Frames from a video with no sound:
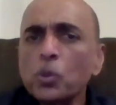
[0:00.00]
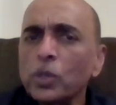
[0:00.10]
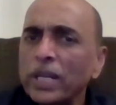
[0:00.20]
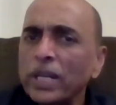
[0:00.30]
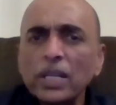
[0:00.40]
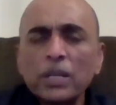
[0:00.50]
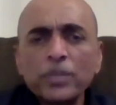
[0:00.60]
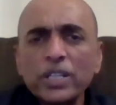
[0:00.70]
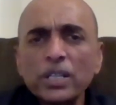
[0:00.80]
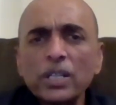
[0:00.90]
you will get that
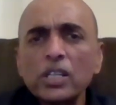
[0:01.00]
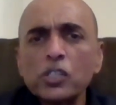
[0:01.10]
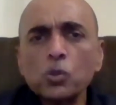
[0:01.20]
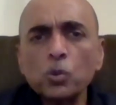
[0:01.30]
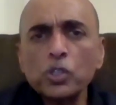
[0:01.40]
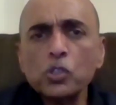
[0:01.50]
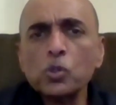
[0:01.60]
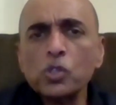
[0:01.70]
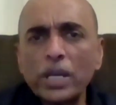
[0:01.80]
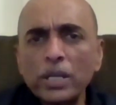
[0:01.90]
material as soon as you
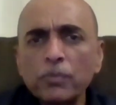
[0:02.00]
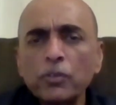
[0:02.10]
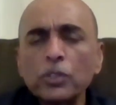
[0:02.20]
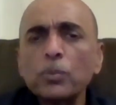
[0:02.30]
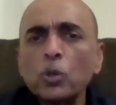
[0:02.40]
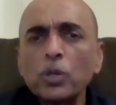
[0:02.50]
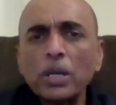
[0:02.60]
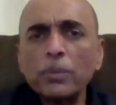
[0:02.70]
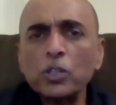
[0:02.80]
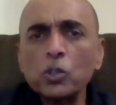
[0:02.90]
sign up for the
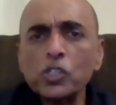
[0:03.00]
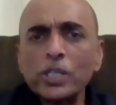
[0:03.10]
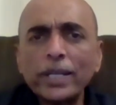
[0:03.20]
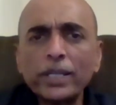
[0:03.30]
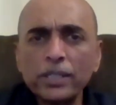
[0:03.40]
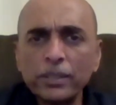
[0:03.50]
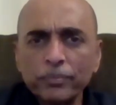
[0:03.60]
program and you're selected.